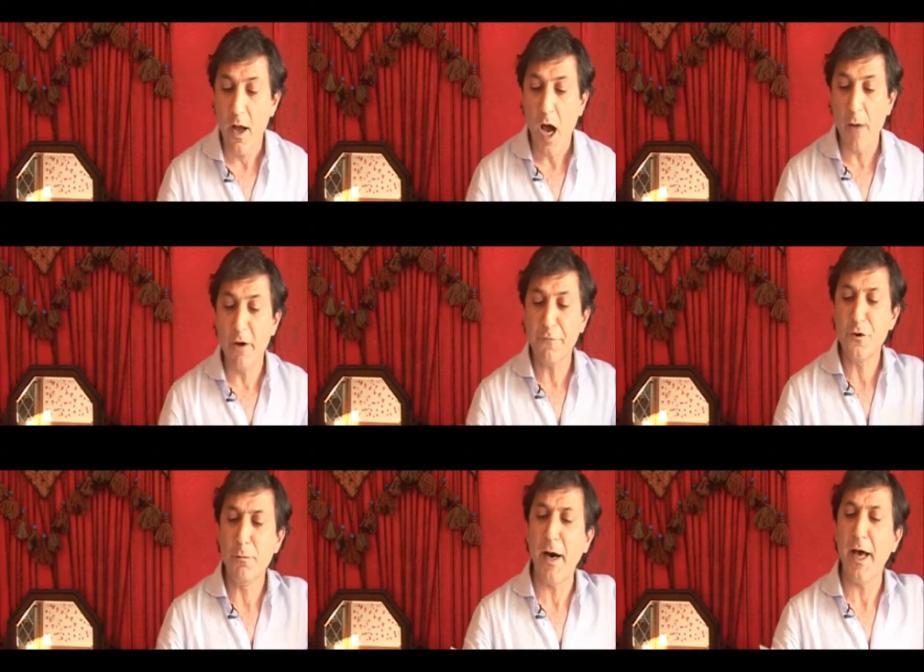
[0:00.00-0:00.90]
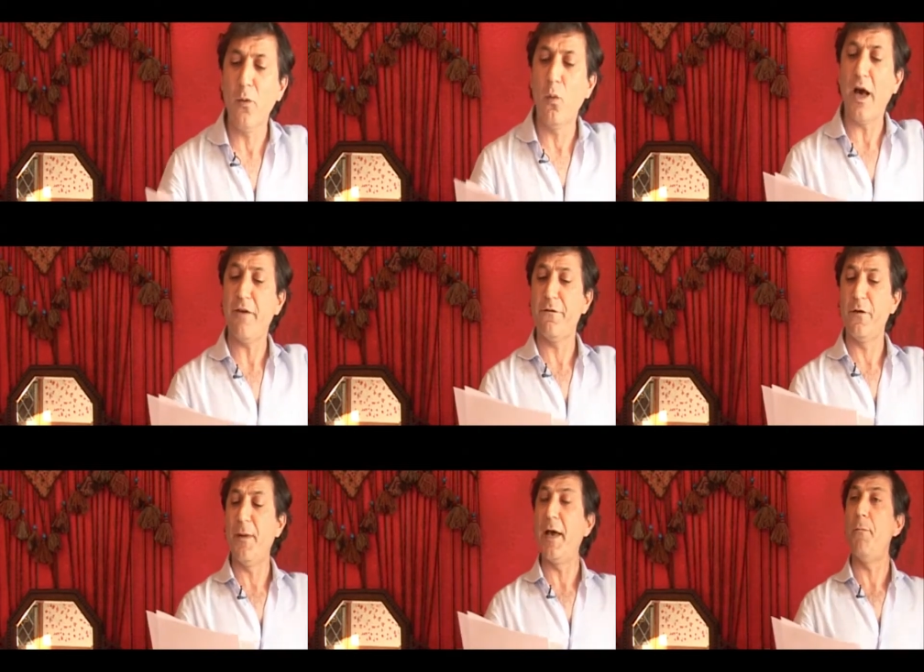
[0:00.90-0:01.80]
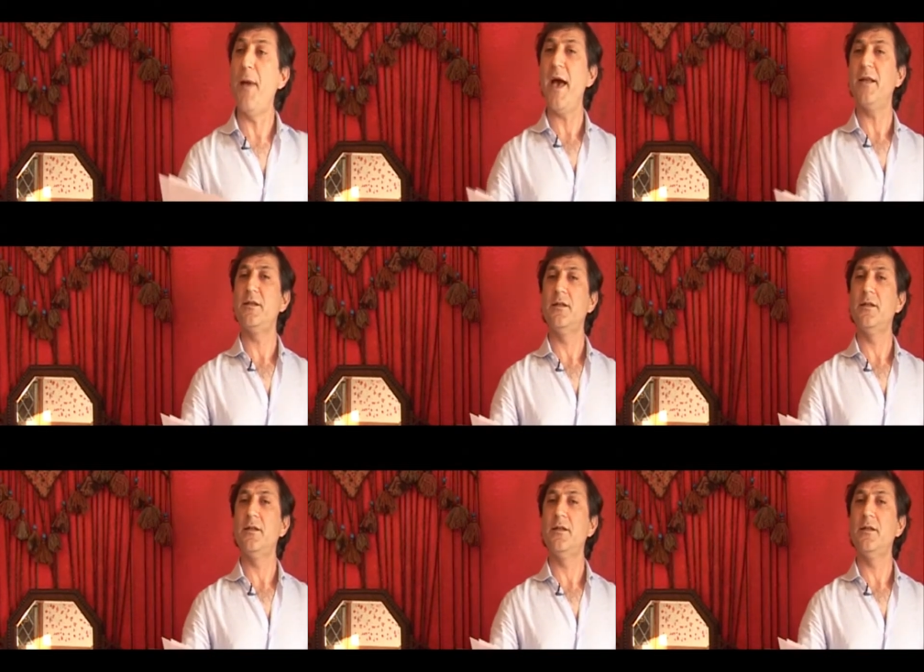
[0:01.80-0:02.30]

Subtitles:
I'm off to buy a wife for my bet.